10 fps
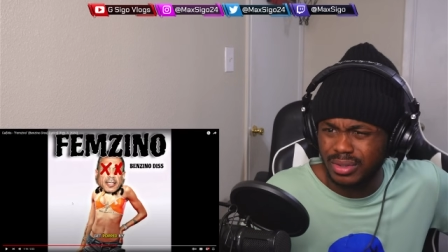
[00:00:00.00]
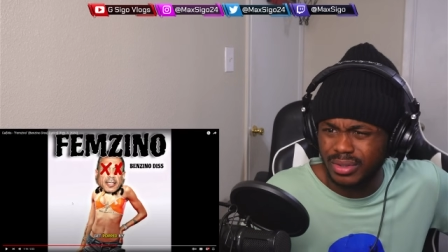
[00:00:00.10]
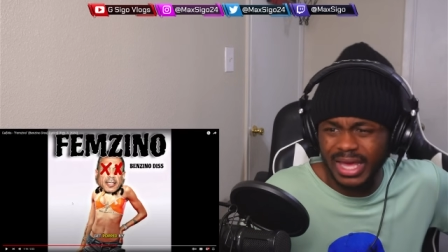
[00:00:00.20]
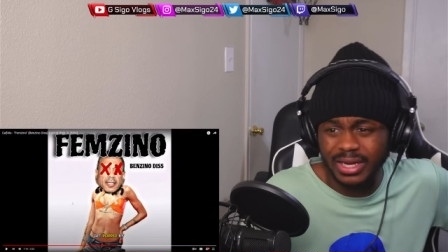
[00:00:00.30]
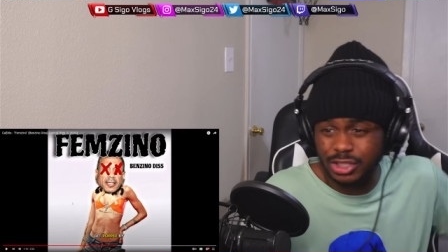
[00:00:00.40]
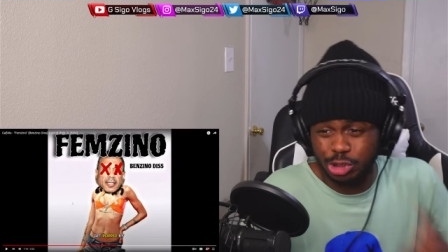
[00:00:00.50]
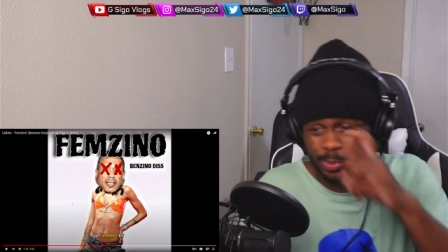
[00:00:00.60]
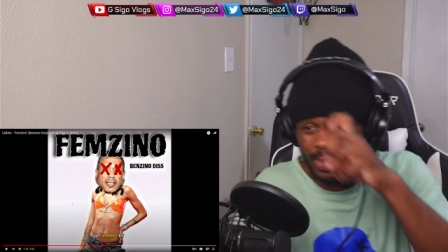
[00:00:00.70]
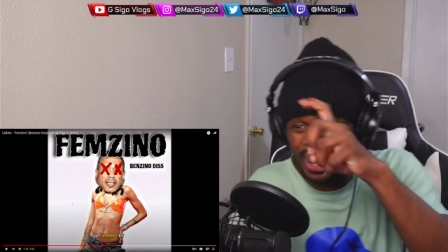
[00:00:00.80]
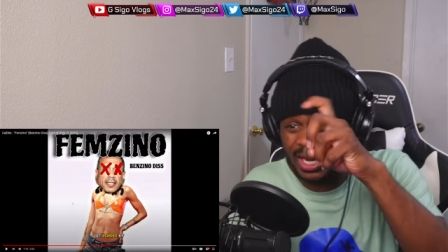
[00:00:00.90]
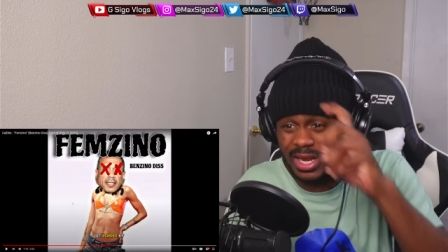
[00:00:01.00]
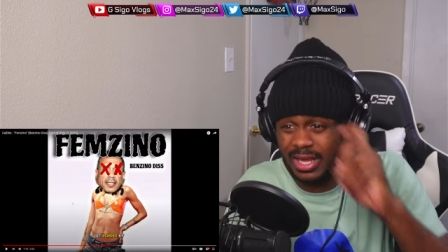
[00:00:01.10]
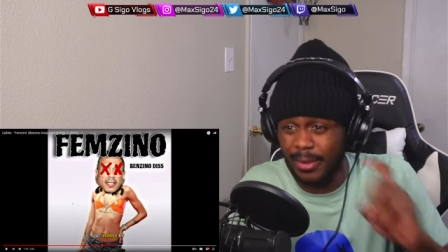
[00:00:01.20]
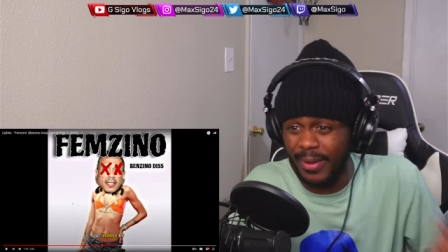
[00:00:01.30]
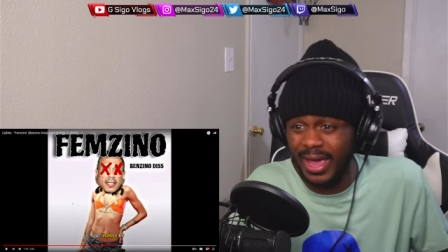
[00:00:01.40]
They done spread a
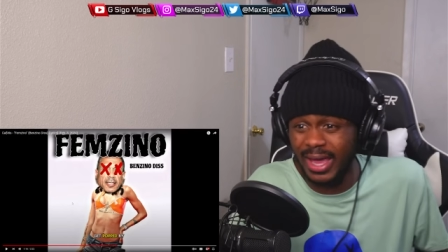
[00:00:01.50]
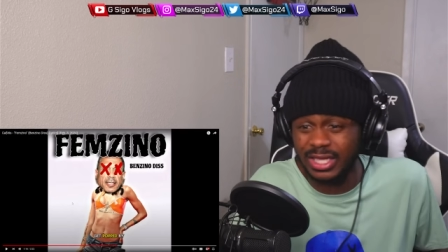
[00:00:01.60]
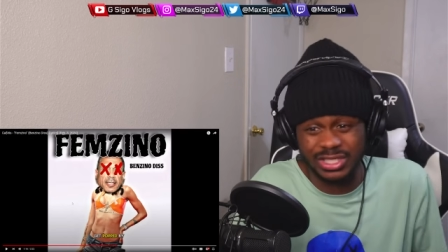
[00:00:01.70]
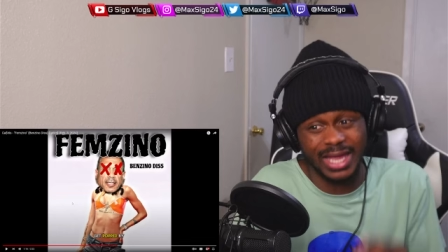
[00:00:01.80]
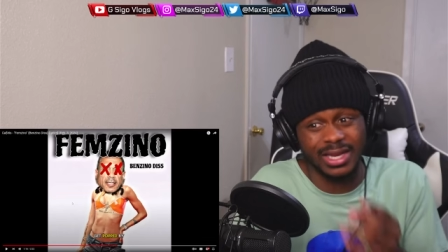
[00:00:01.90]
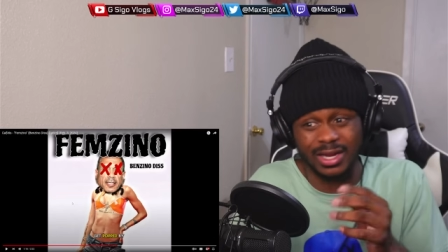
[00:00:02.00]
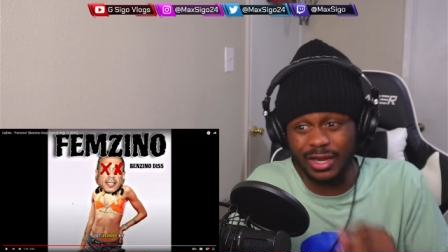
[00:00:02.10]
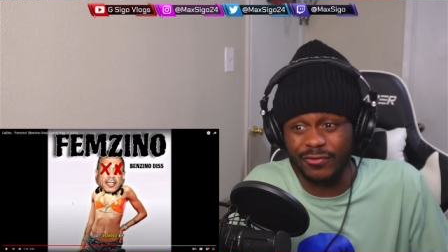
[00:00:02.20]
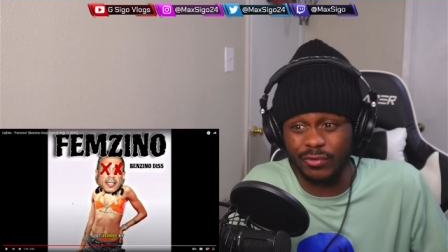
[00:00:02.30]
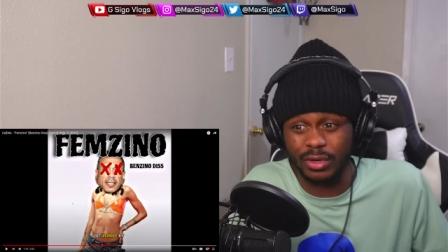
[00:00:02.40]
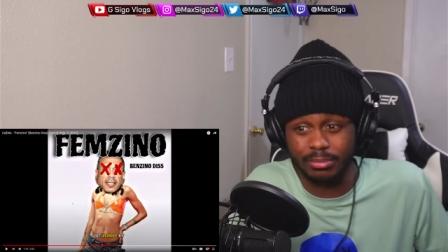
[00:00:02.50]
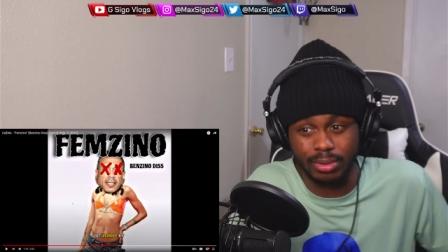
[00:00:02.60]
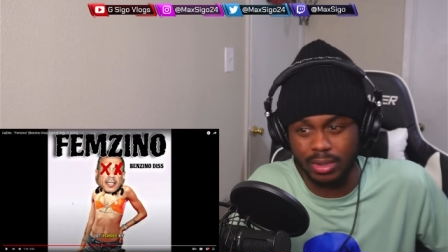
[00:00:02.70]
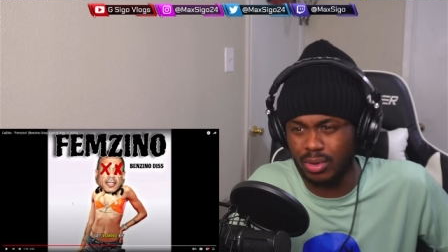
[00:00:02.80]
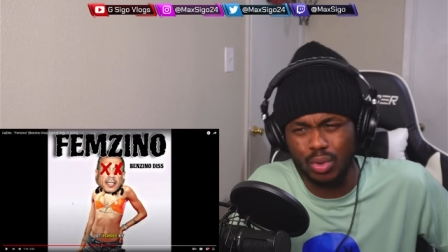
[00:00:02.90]
nigga package. They delivering it,
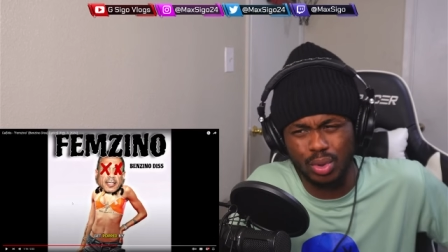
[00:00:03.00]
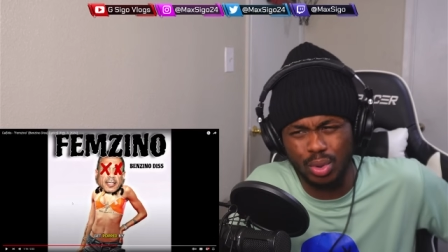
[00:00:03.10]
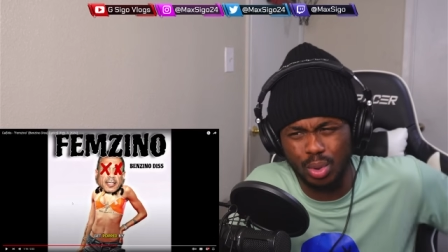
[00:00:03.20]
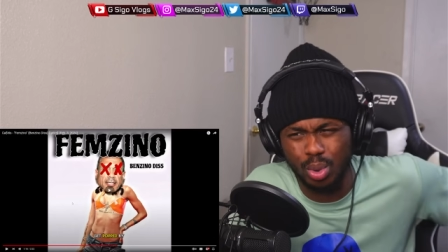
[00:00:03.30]
boy. Who do?